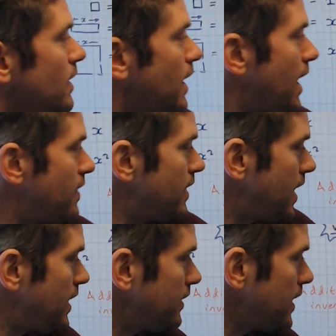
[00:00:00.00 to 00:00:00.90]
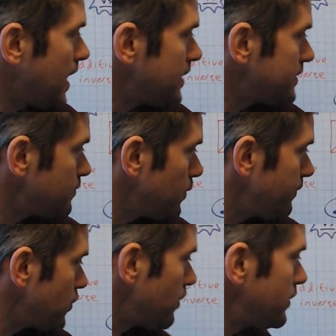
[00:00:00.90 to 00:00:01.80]
and then at the end
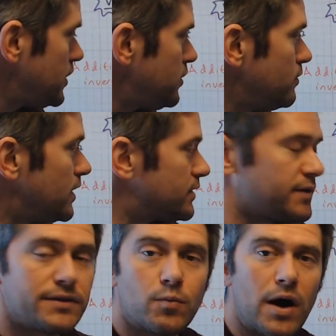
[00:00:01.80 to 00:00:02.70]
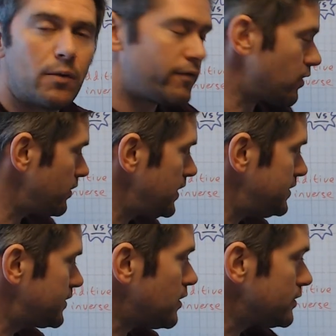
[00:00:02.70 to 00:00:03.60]
we've got the units as well. We've got
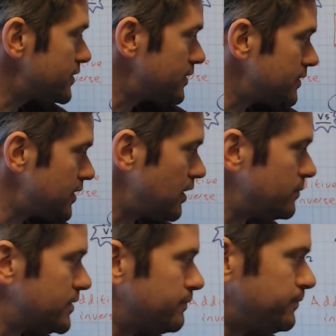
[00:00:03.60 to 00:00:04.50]
these constant terms.